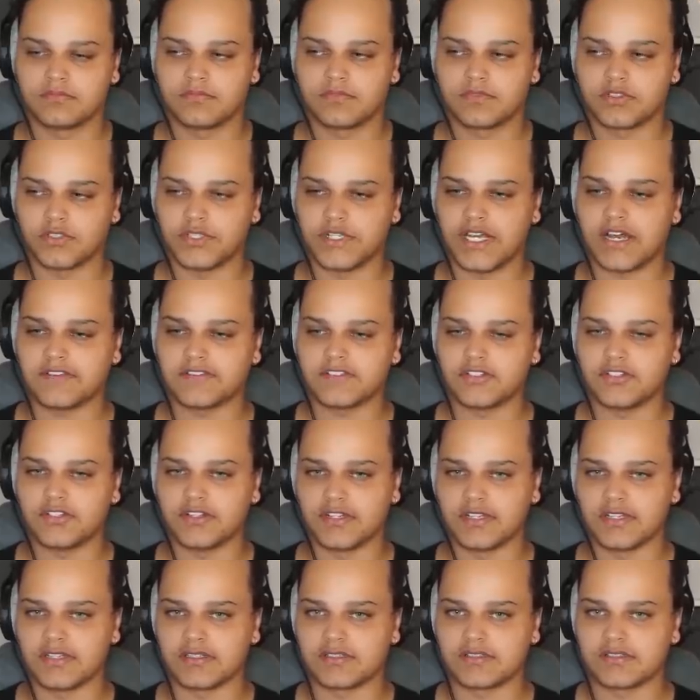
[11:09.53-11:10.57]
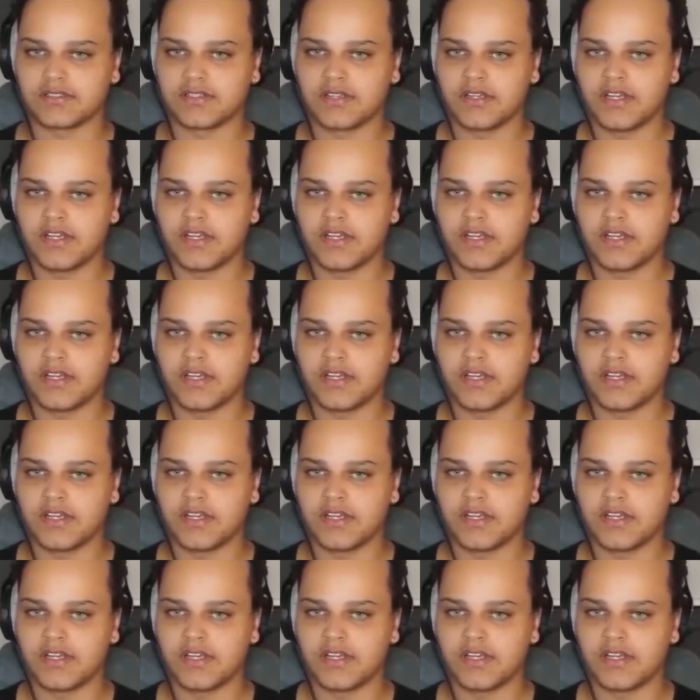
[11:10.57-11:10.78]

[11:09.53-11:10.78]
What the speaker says: So you have to do this.